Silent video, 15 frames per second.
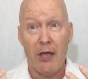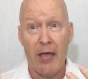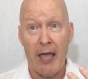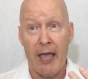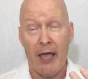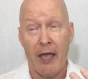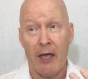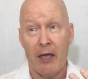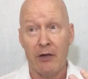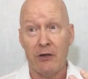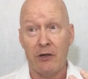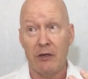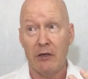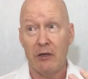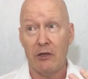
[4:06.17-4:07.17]
and
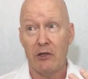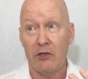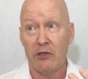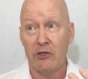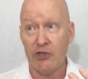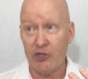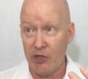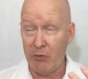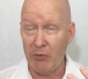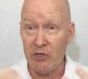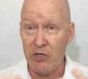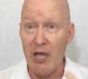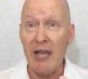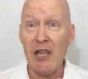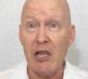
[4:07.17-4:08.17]
she
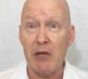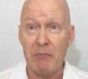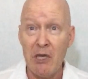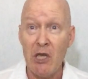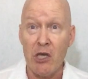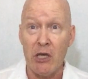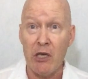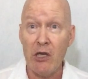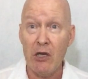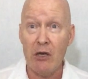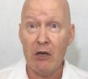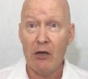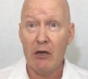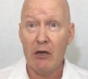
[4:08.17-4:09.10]
would yell at me